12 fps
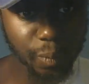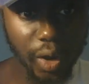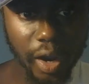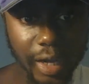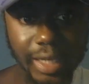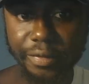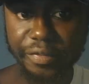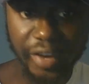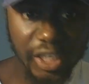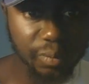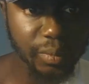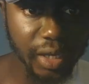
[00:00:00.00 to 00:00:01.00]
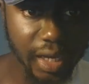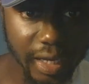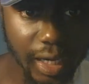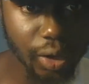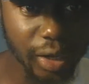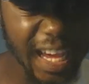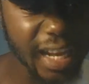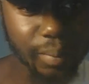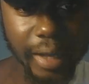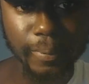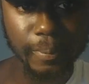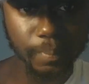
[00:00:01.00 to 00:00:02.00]
park and a freshman year and they look at him
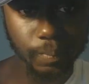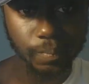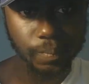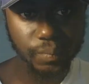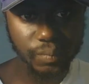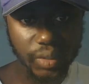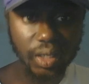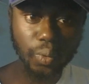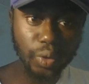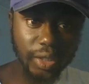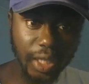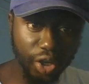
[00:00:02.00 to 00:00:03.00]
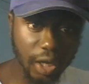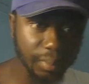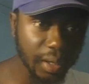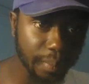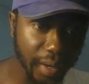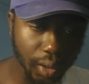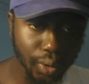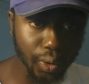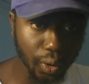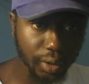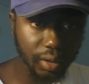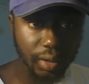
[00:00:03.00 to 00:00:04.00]
like, we think he can be a better
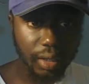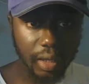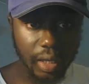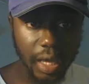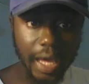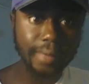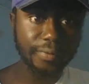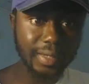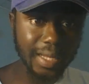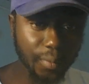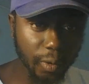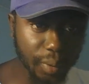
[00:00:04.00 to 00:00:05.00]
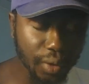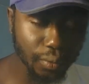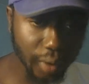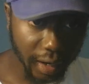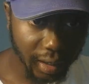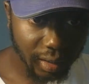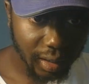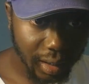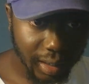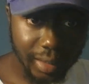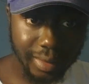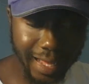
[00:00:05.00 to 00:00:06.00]
corner. And for them to be right,
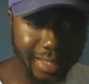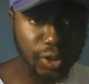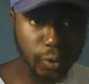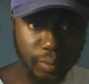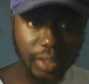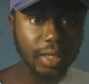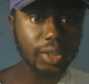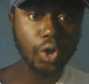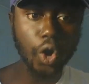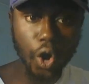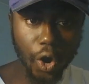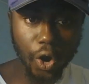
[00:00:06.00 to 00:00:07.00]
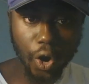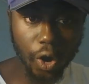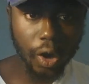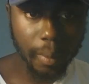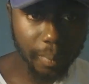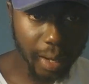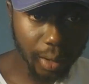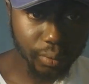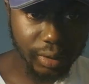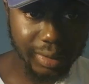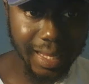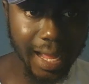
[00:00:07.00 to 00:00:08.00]
that to me is all
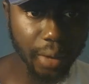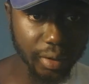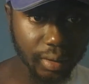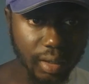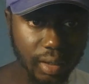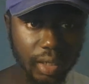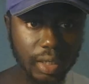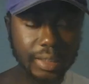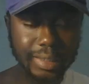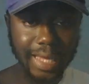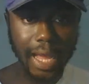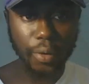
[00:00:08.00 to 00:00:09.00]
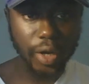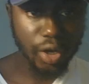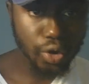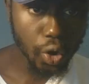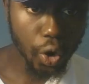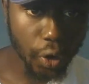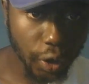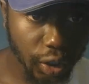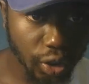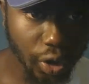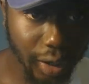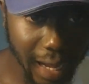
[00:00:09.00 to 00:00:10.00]
about scouting. Scouting,
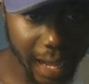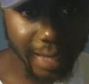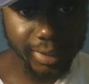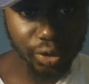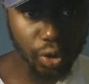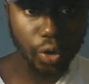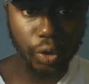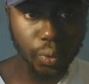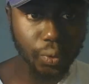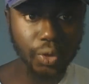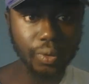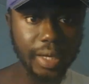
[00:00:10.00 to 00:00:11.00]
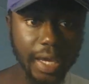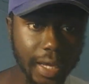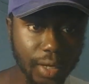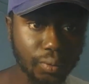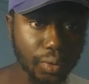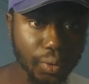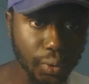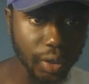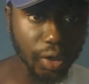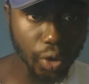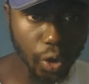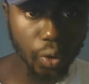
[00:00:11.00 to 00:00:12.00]
knowing your guys, knowing who you get in
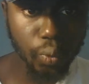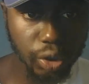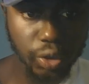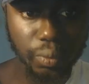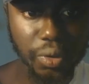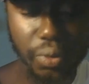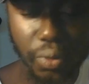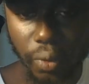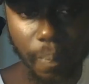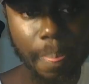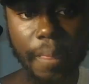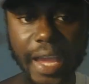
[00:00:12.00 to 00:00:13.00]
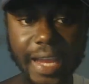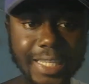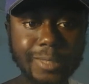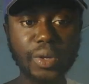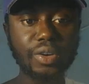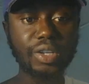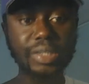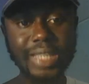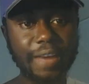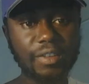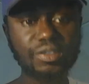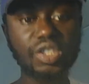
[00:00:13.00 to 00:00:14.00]
recruiting, knowing what to recruit. And this Maryland
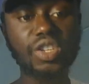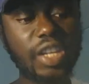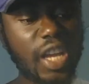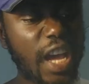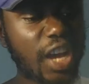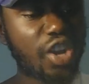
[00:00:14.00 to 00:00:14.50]
staff has done a